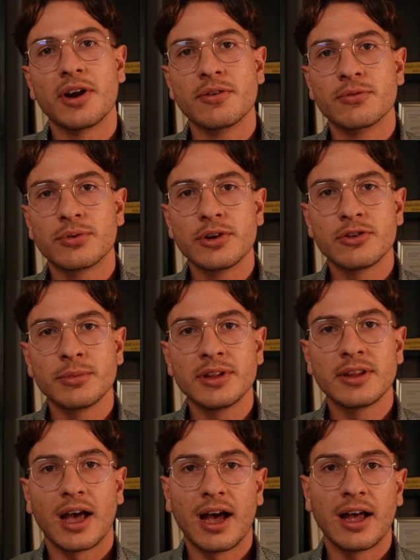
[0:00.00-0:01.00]

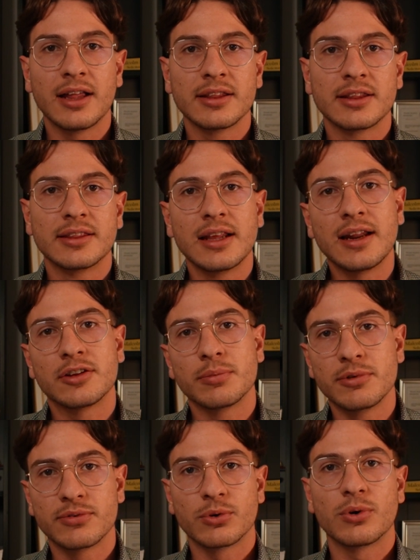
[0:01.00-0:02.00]
infringement, and the letter
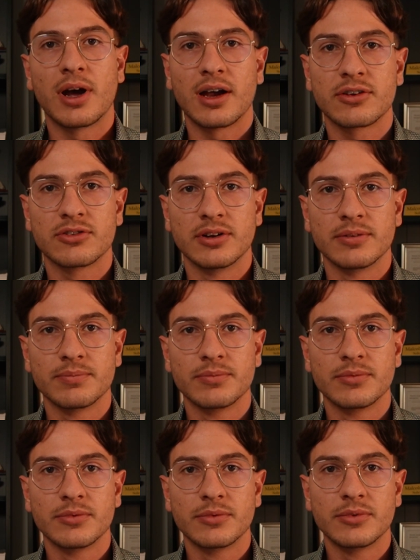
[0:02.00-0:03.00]
before action.
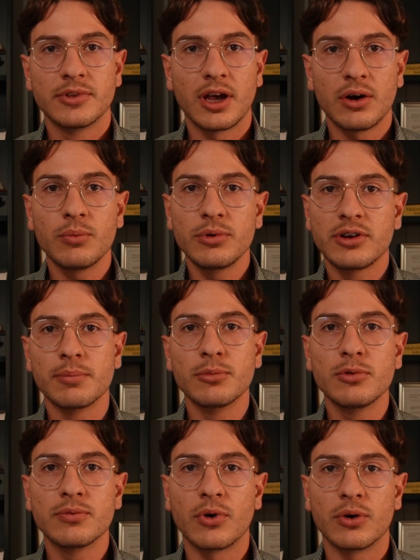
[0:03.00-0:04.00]
Now we can
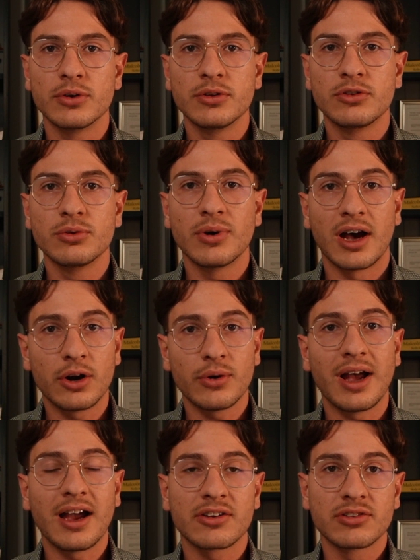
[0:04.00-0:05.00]
move on to how
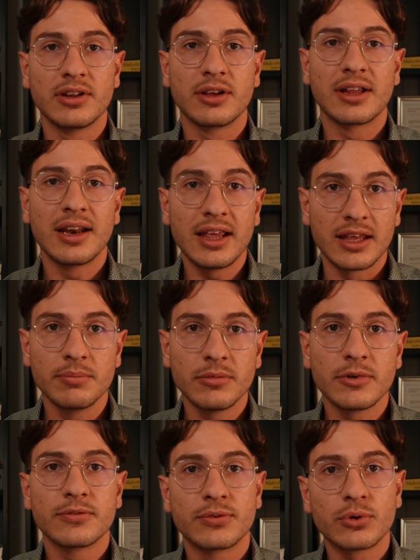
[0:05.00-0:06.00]
to actually
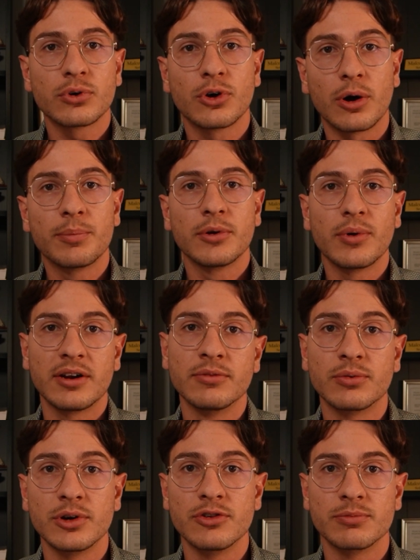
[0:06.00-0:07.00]
claim for copyright
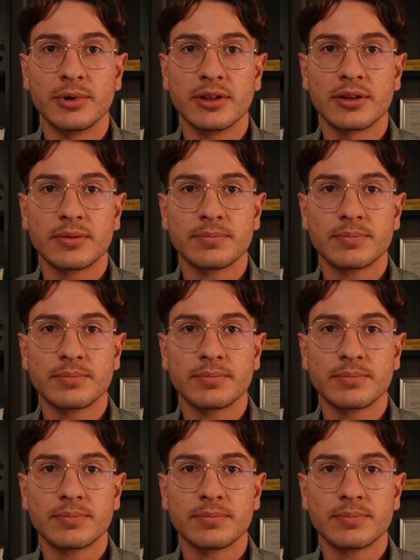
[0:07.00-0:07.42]
infringement.